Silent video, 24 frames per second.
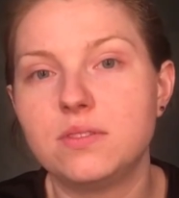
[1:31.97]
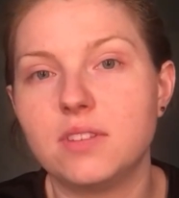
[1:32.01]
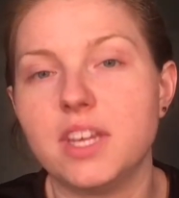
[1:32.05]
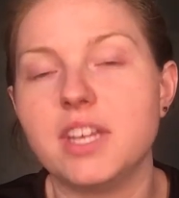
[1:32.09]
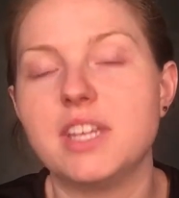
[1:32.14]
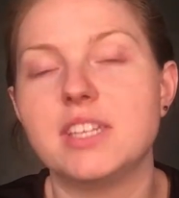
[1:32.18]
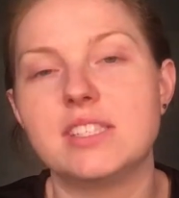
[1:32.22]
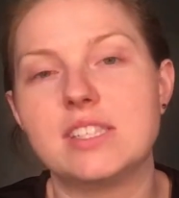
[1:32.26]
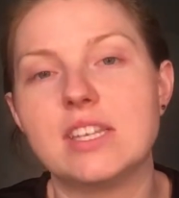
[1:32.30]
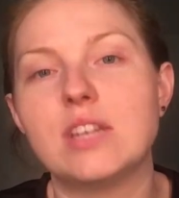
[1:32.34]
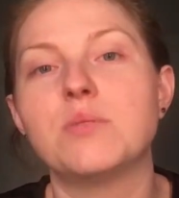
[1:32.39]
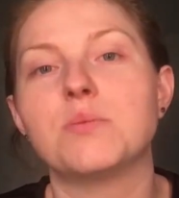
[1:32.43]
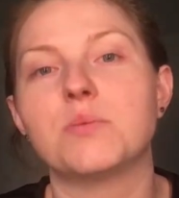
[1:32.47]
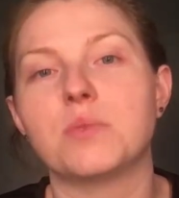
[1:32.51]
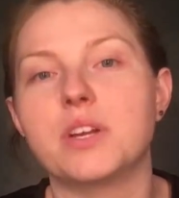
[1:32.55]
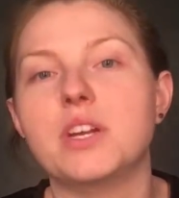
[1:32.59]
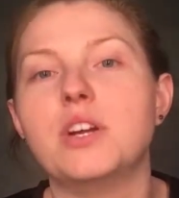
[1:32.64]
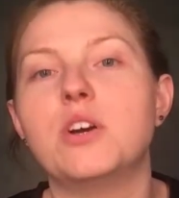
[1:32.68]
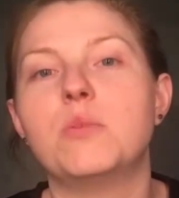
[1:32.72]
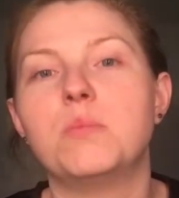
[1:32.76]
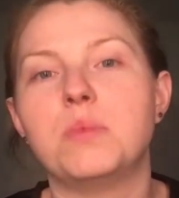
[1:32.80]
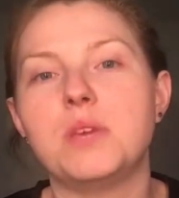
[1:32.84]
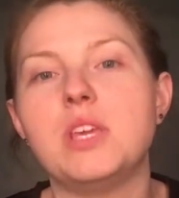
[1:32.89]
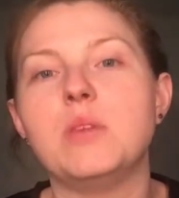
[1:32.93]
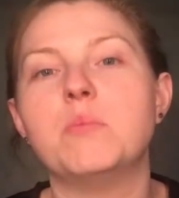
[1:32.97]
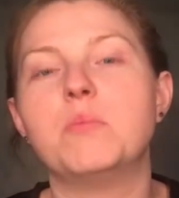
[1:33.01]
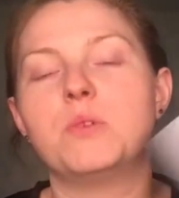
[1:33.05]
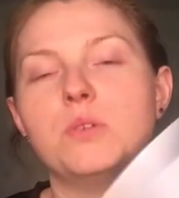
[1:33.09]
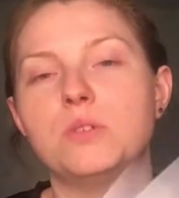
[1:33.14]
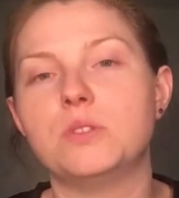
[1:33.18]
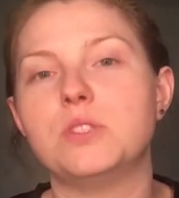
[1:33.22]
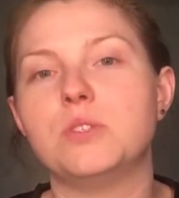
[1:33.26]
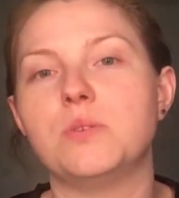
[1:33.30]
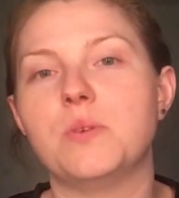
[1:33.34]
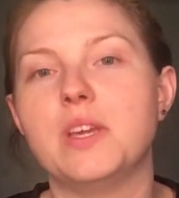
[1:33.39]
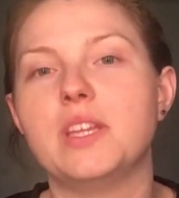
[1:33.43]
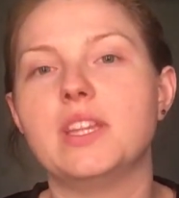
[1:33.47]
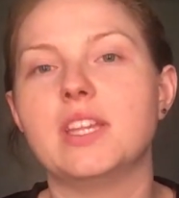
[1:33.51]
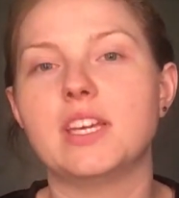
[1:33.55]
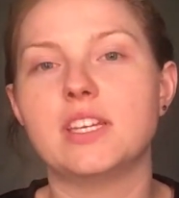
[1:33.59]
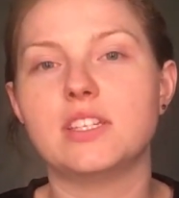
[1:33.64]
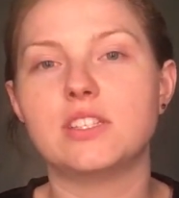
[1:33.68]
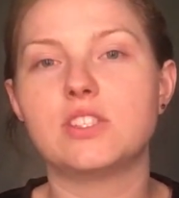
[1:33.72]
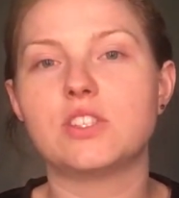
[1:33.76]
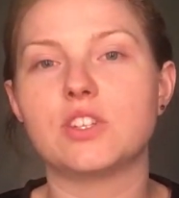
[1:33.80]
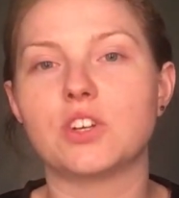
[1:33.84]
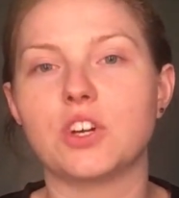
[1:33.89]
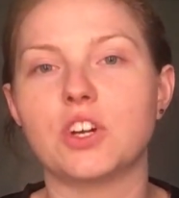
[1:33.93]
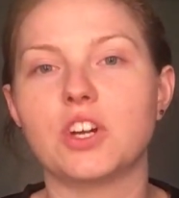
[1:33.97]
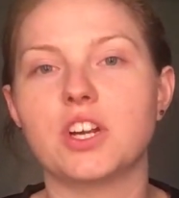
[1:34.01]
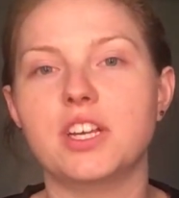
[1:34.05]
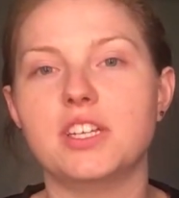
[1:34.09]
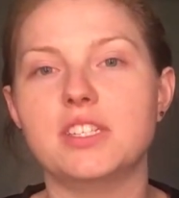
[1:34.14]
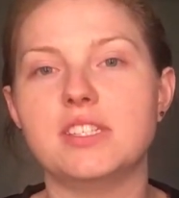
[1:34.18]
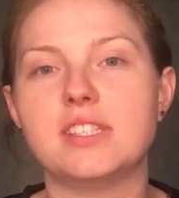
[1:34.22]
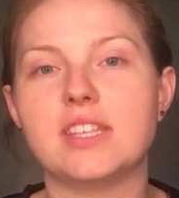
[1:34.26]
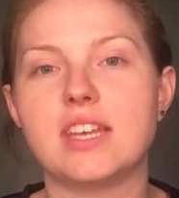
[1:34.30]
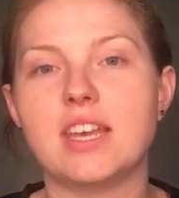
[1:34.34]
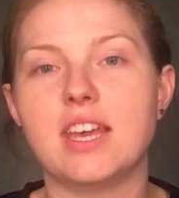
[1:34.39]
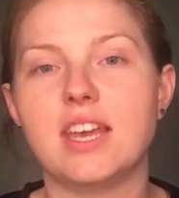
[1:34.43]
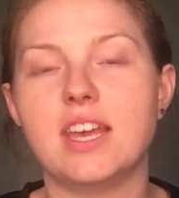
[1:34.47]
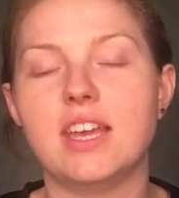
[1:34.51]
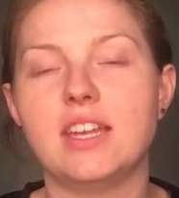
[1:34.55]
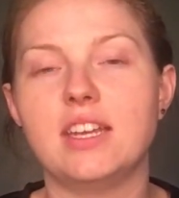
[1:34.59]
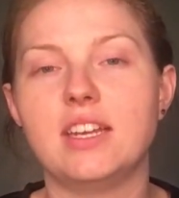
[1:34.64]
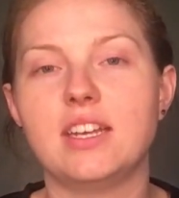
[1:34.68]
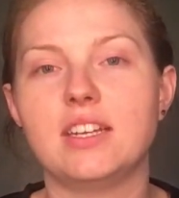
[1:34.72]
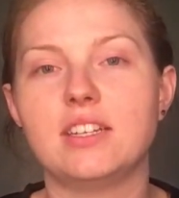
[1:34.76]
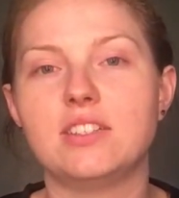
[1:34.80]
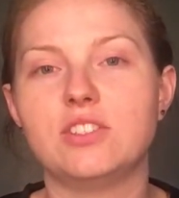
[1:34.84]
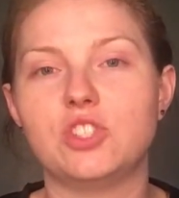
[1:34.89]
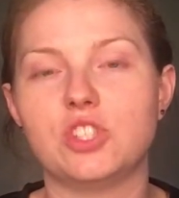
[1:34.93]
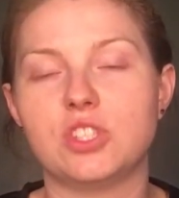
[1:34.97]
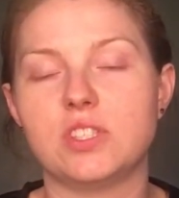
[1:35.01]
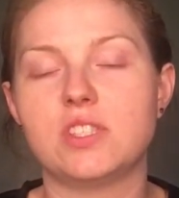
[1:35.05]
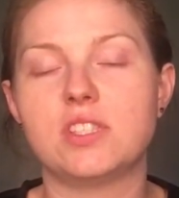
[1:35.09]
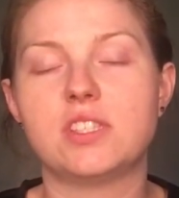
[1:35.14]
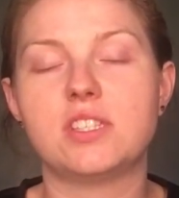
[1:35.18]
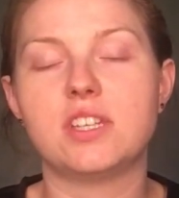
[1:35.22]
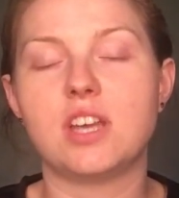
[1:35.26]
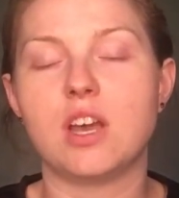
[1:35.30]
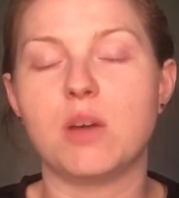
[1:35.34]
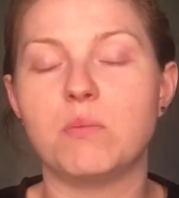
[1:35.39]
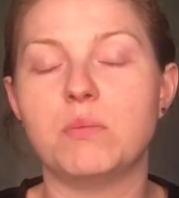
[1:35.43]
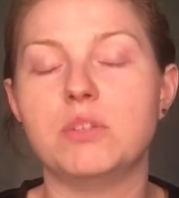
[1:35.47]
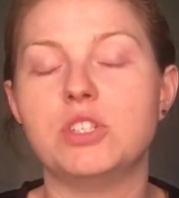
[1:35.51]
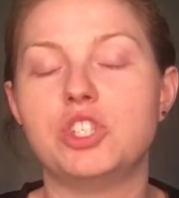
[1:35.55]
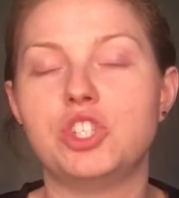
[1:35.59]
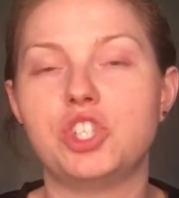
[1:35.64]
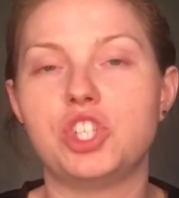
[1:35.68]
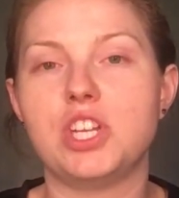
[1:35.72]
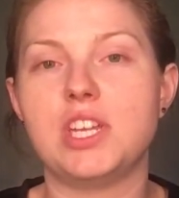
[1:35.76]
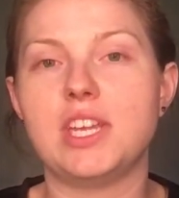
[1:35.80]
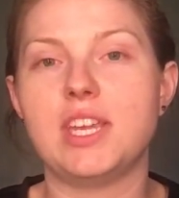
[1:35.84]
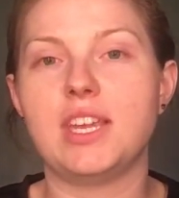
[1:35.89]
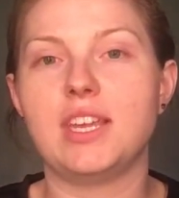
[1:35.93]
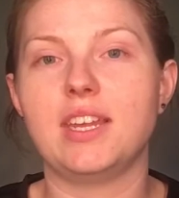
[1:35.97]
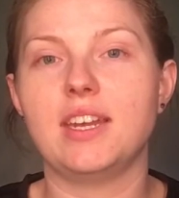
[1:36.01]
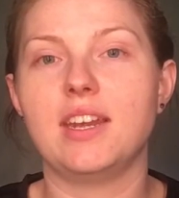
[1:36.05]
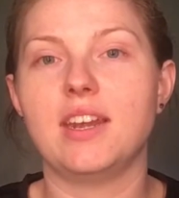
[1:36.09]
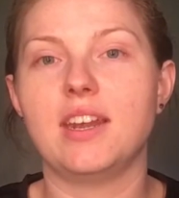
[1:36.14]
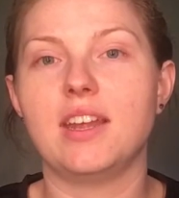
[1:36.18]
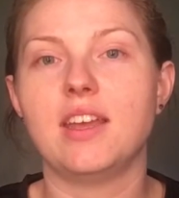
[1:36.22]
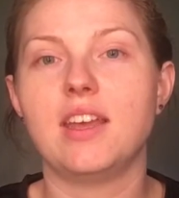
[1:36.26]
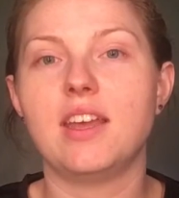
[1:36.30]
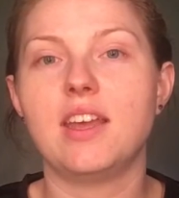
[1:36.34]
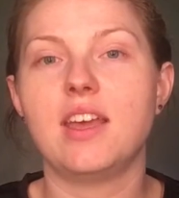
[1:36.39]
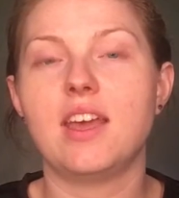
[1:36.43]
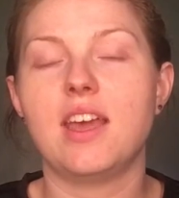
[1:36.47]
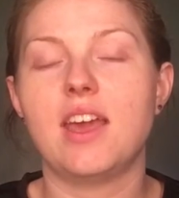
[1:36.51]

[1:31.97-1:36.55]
Like, is it real people doing this, or is it just a machine